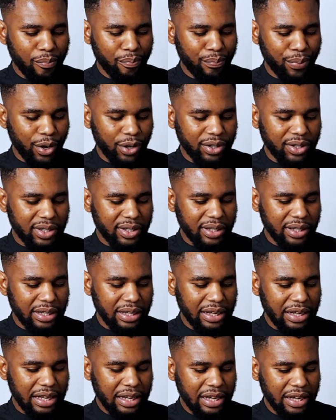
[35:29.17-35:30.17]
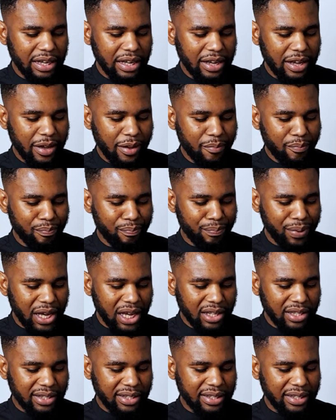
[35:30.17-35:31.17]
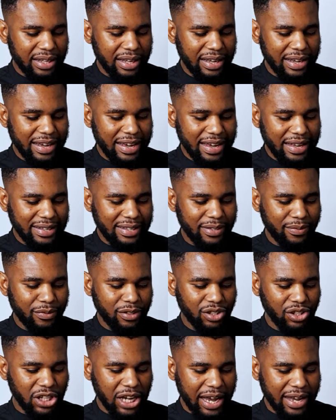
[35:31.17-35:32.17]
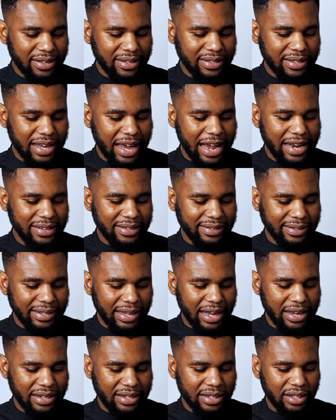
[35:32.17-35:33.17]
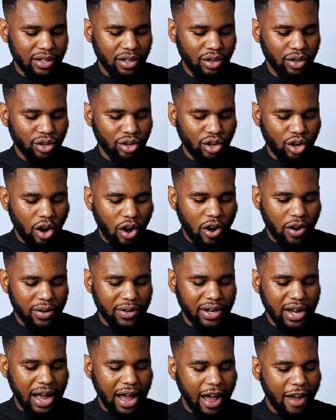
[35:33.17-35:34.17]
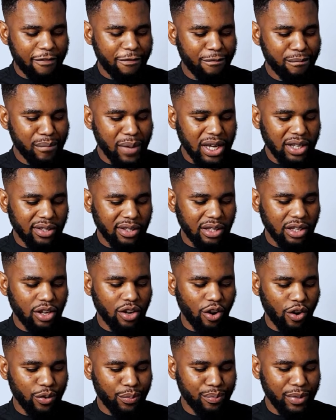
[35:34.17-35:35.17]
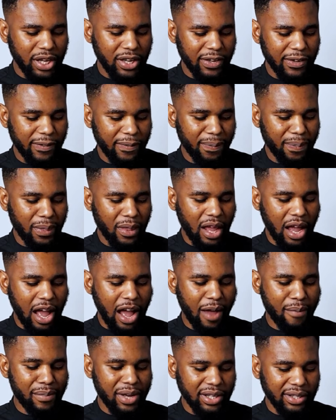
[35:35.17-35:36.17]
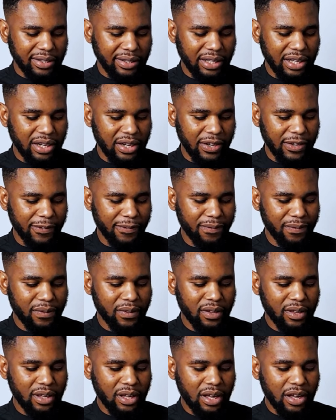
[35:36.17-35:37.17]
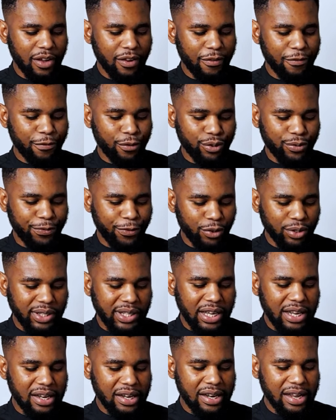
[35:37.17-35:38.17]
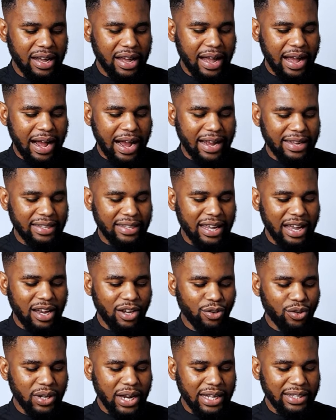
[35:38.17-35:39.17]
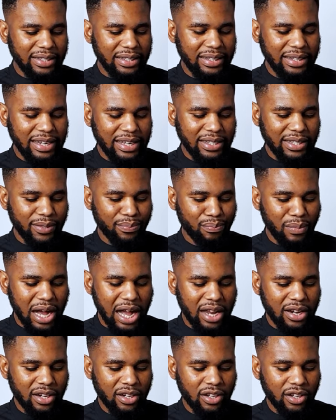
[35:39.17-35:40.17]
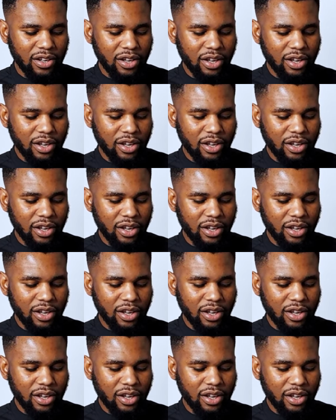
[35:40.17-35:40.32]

but beat his chest and said, God, have mercy on me. I'm a sinner. Verse 14 I tell you that this man,